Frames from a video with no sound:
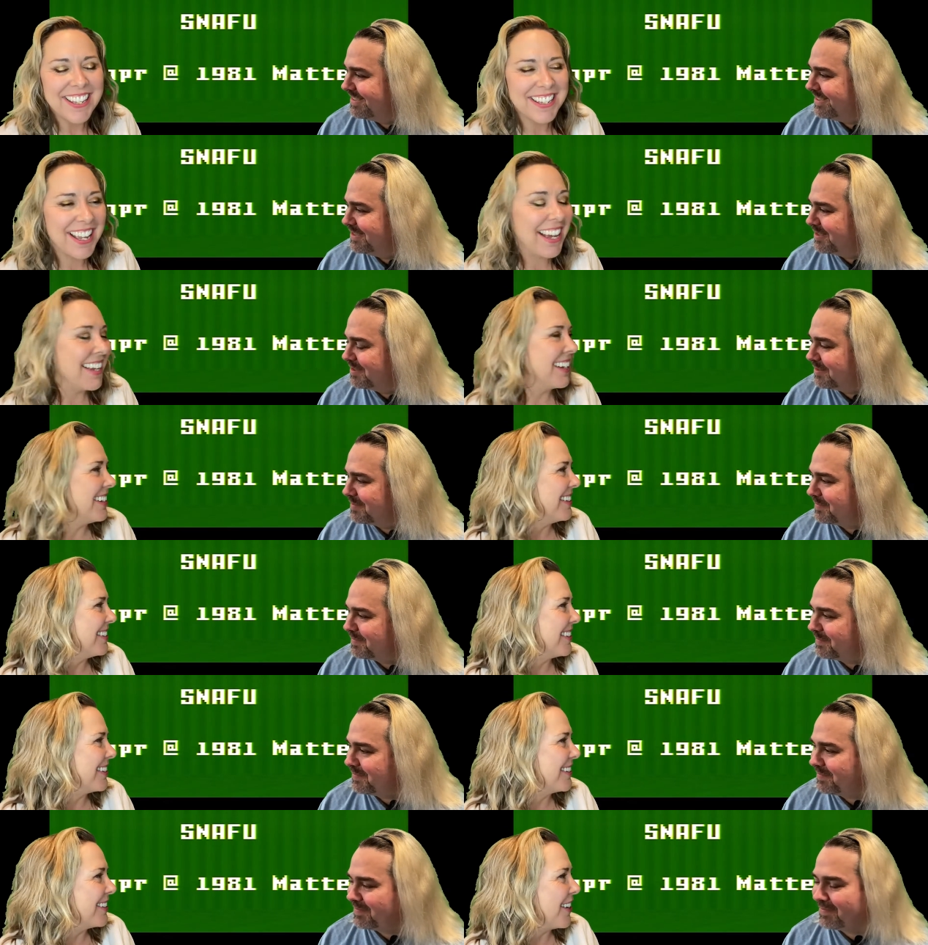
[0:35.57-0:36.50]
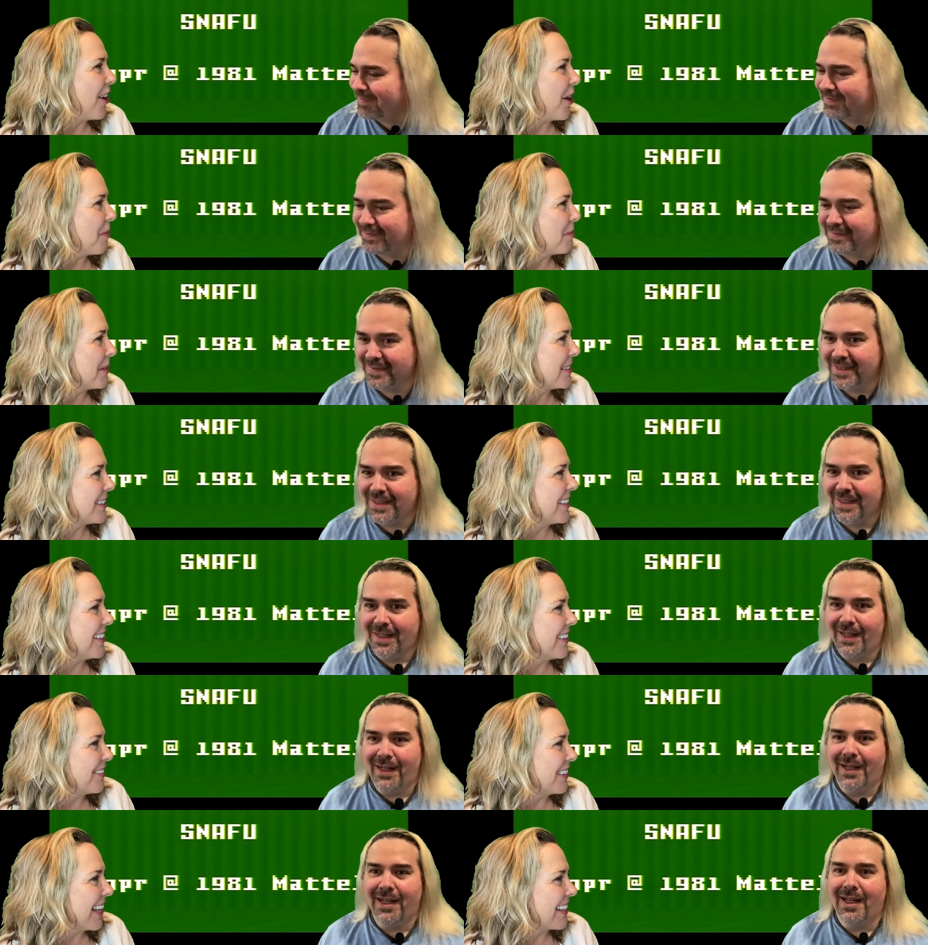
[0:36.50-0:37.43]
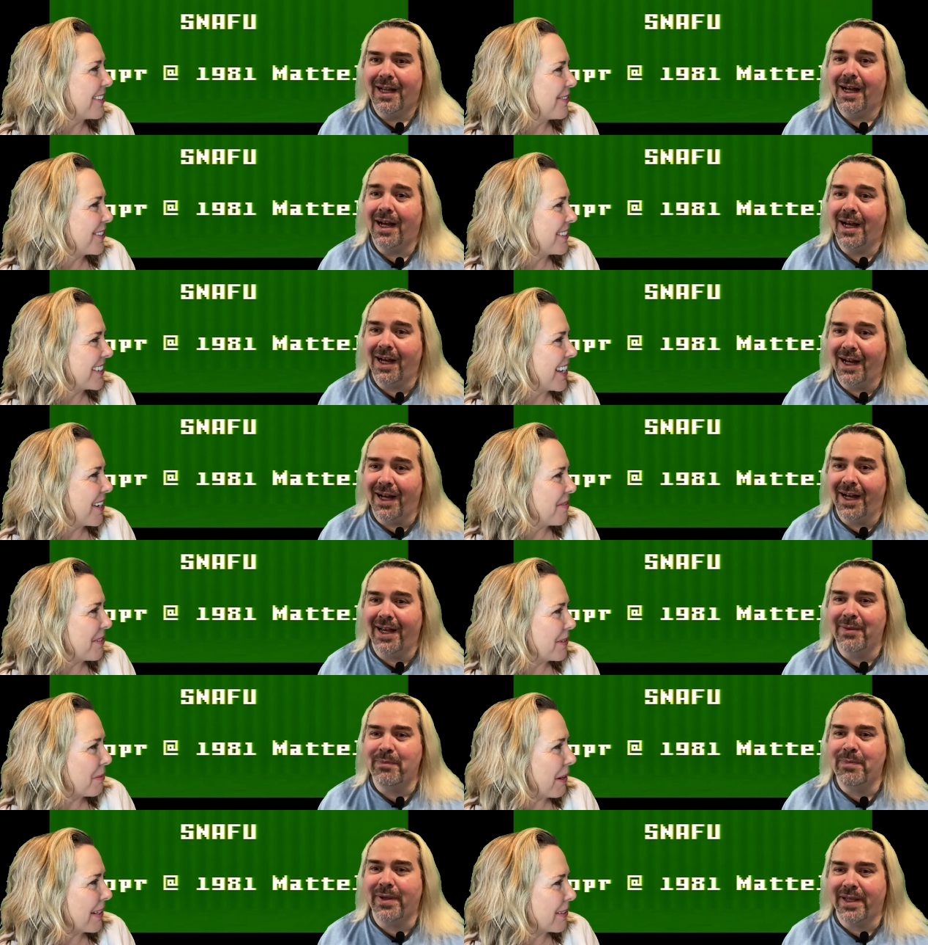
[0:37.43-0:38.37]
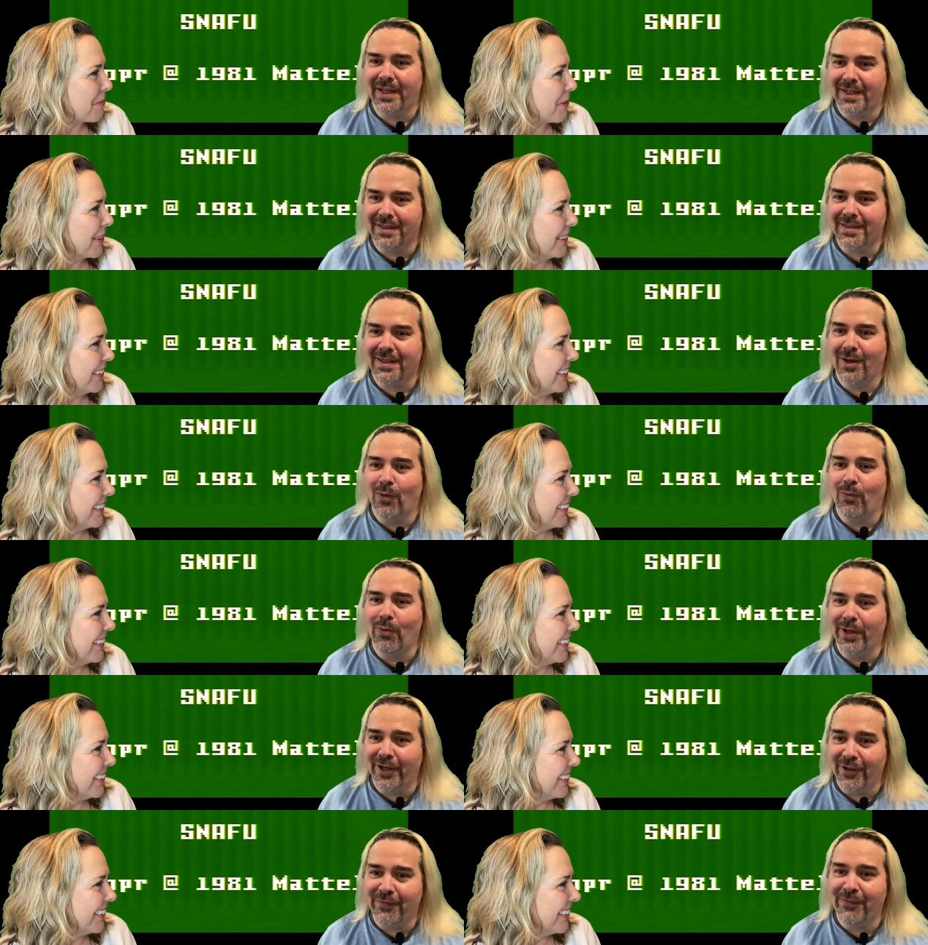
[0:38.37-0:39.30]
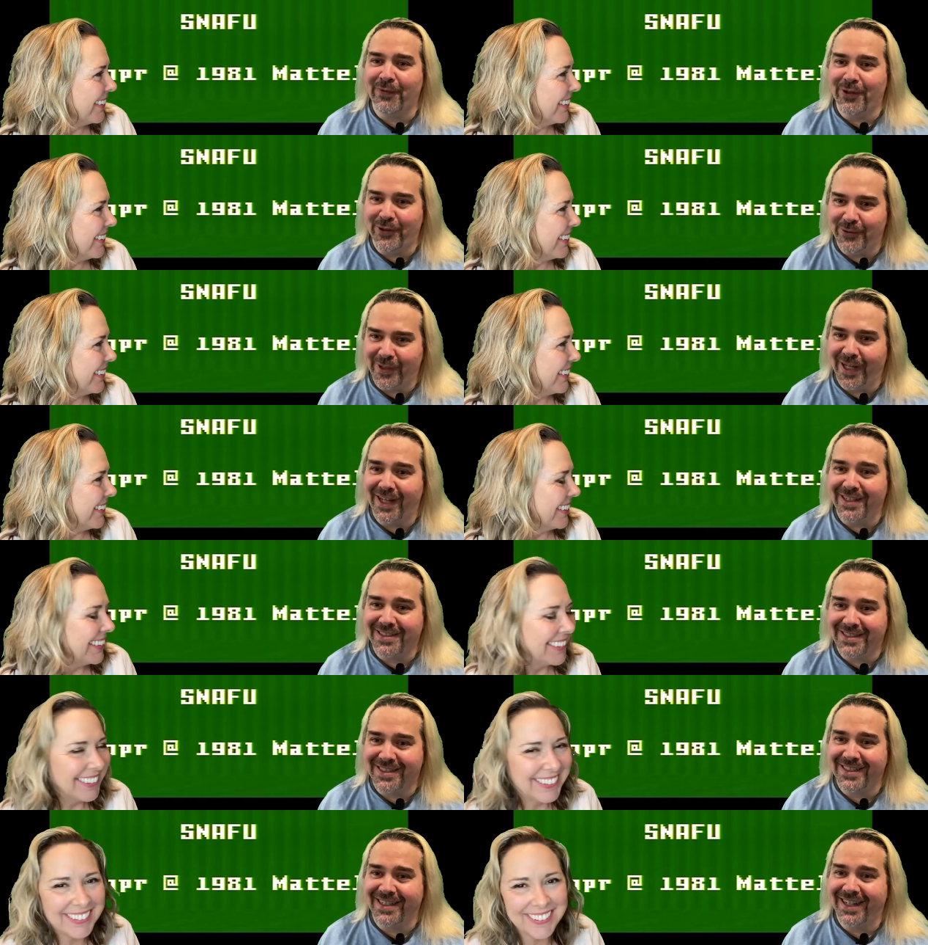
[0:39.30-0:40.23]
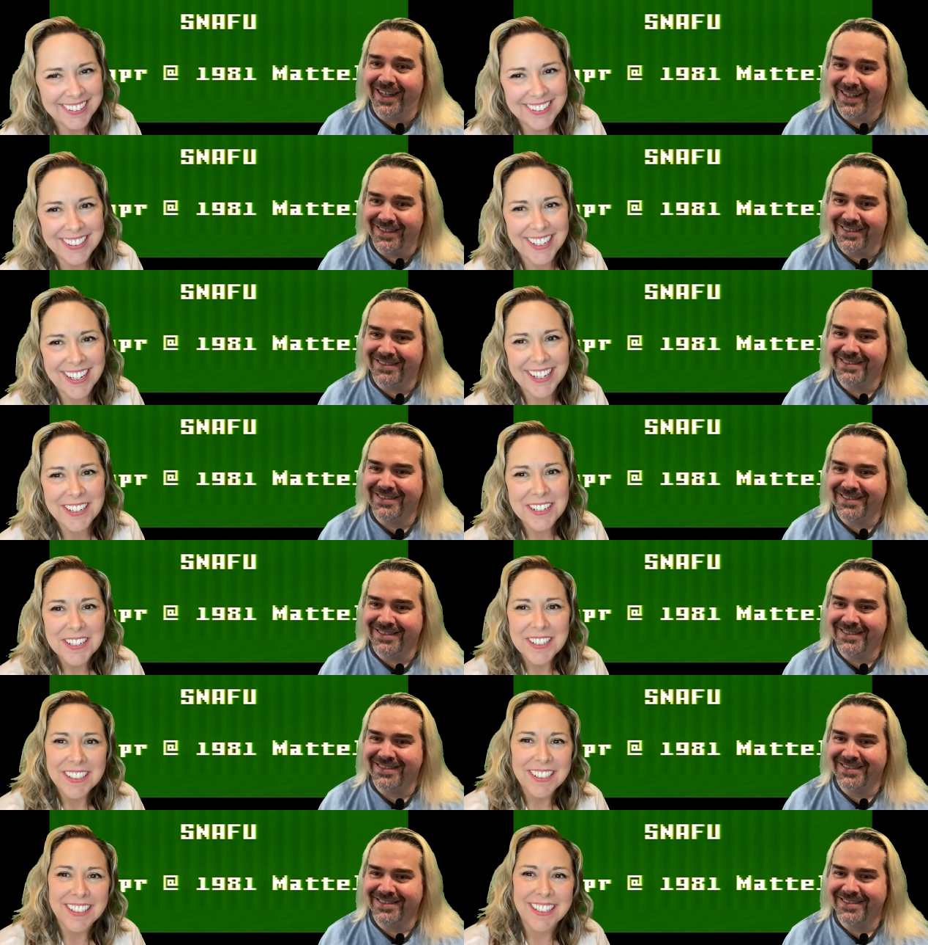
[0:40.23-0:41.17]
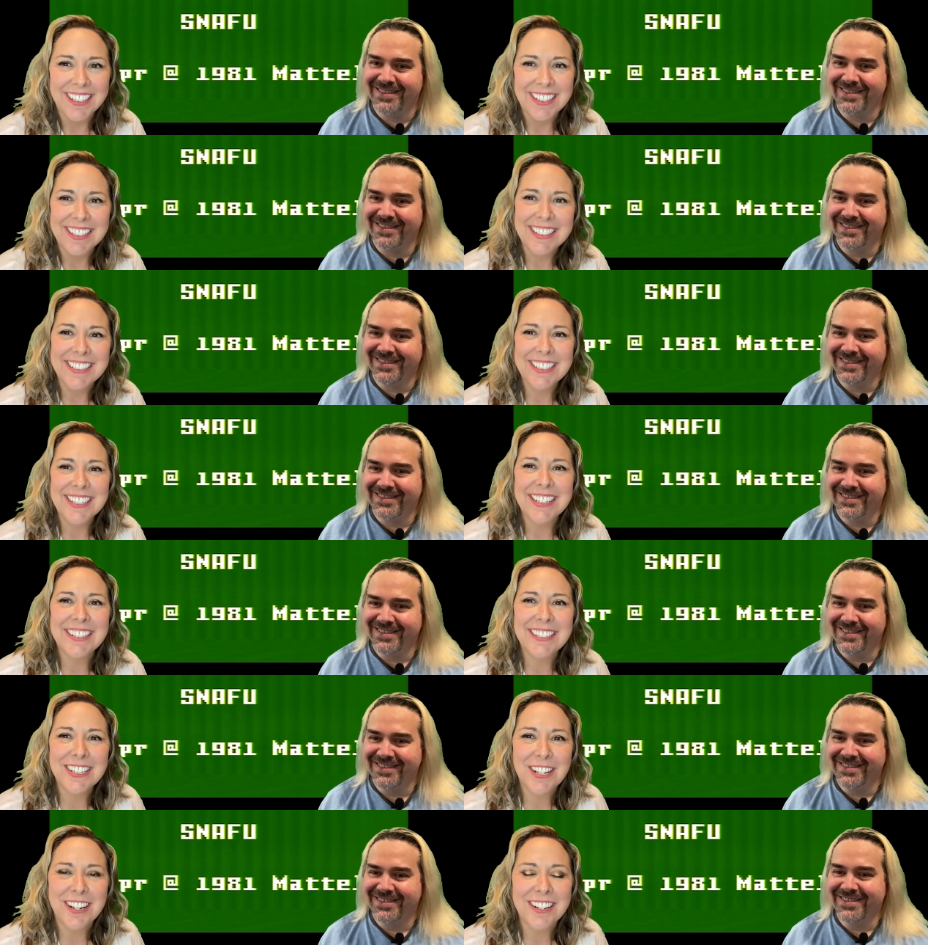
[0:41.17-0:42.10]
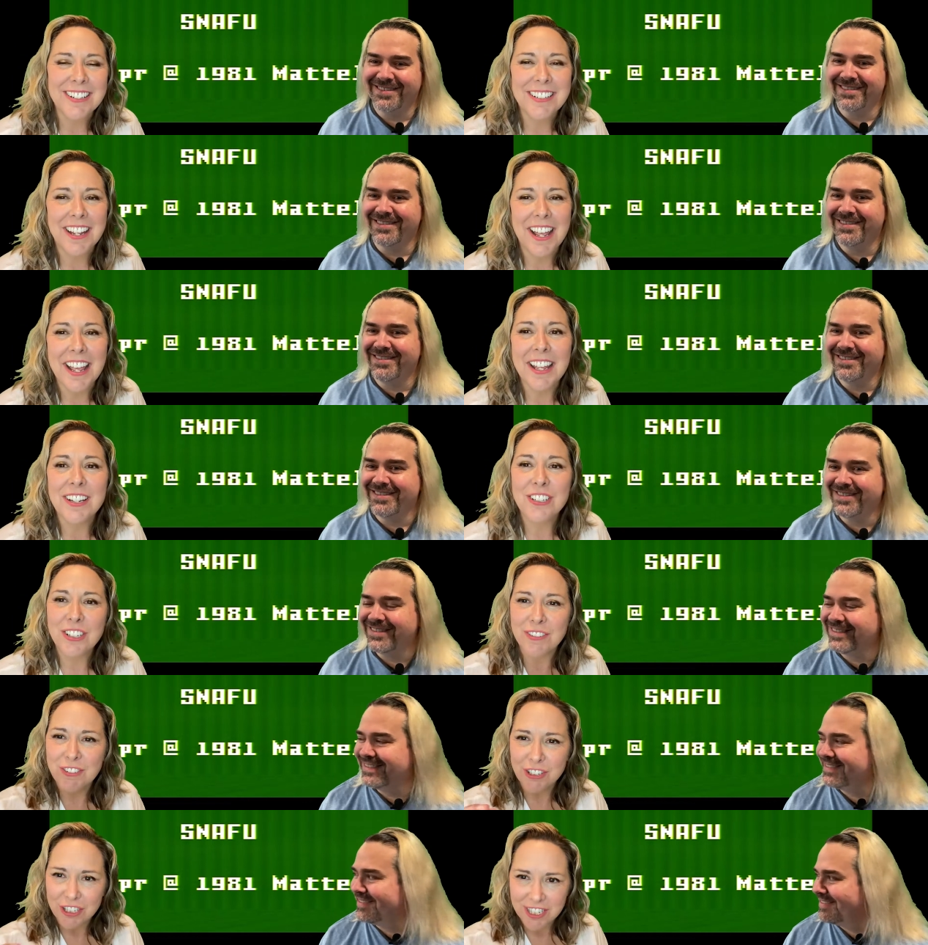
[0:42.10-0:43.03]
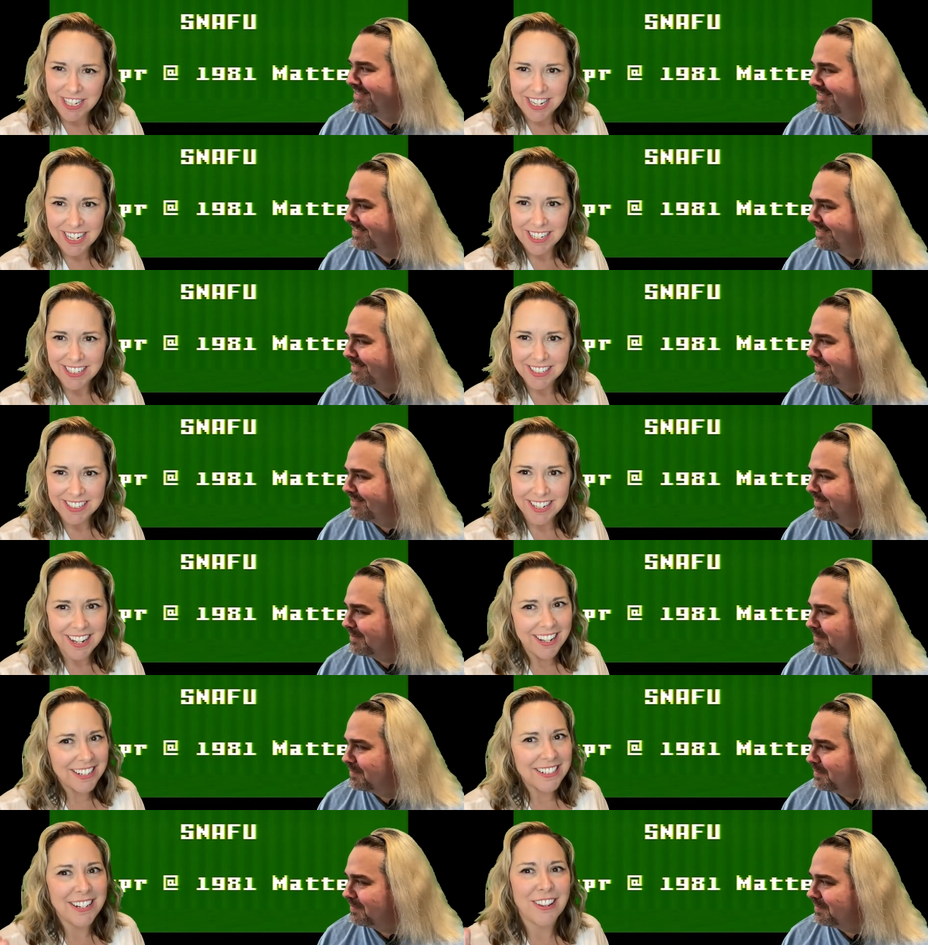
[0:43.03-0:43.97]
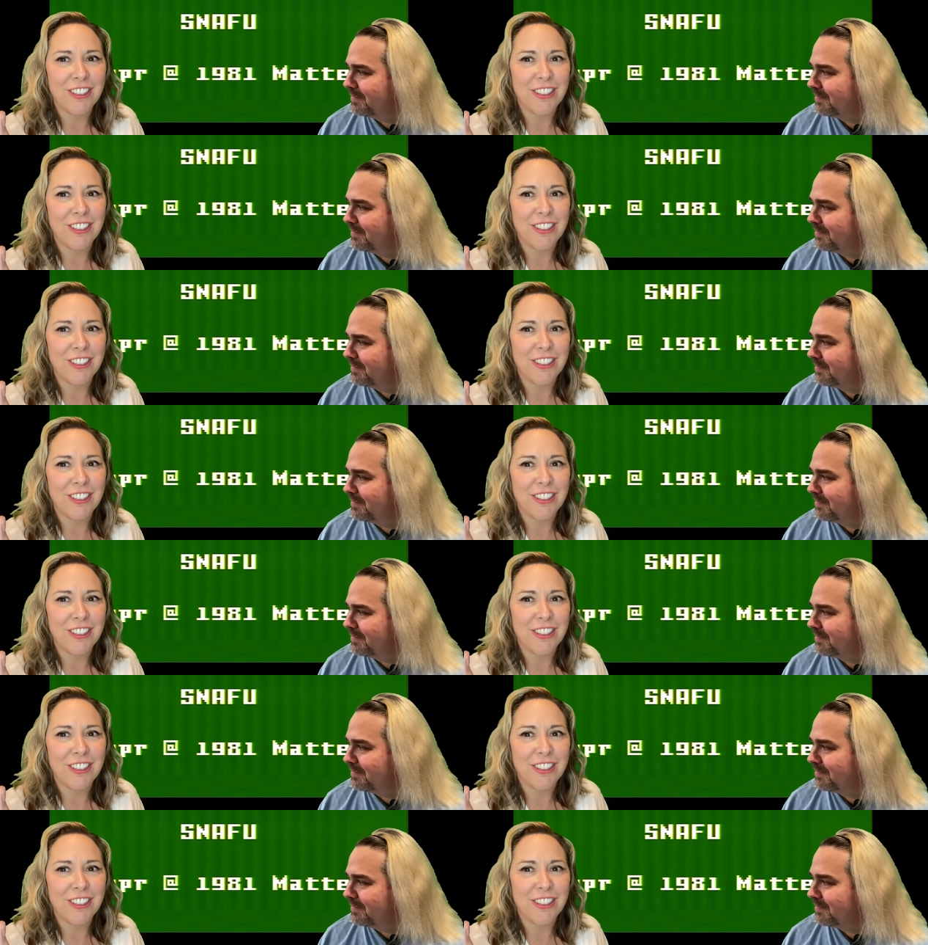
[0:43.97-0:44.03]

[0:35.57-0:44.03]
Speaker 1: yeah, it is his opposite of last week's game. I picked
Speaker 2: a winner for you guys today. Yeah,
Speaker 1: yeah, it's it's it's the edge of your seat. It's a